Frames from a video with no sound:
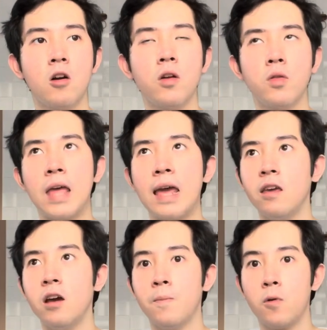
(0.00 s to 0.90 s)

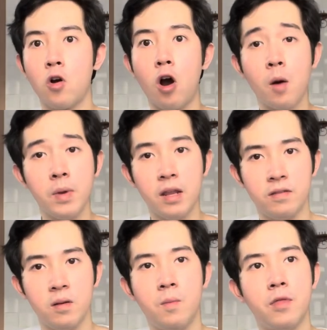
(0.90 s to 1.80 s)
taking up
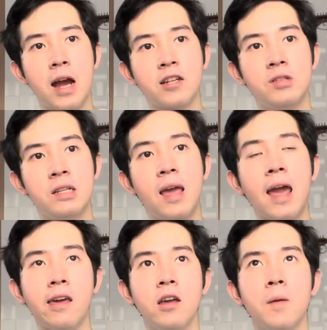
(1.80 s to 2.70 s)
communism. They're actually
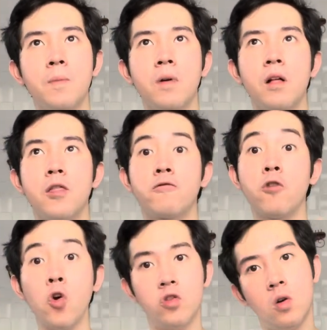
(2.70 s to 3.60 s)
taking up the
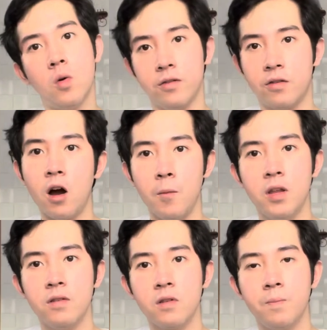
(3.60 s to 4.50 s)
road towards
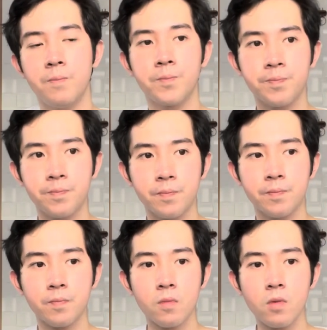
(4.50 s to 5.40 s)
communism.
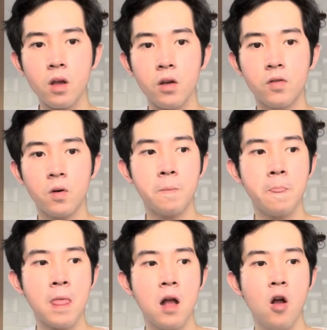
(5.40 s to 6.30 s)
So
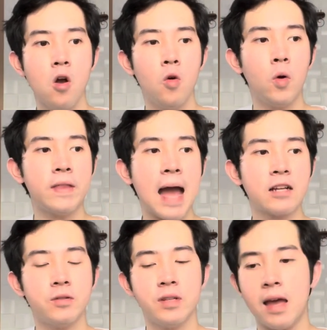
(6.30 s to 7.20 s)
what
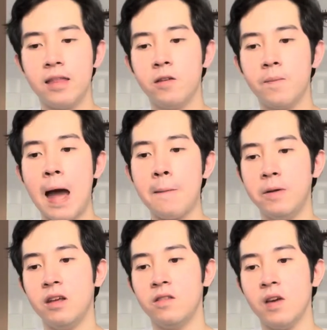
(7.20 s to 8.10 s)
actually ends up
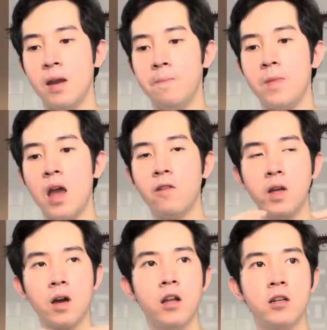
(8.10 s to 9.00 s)
happening is that
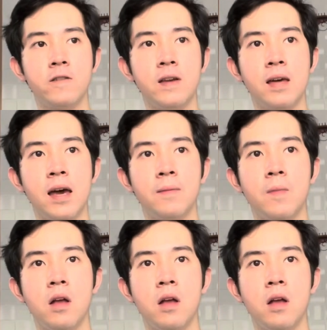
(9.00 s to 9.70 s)
every country that,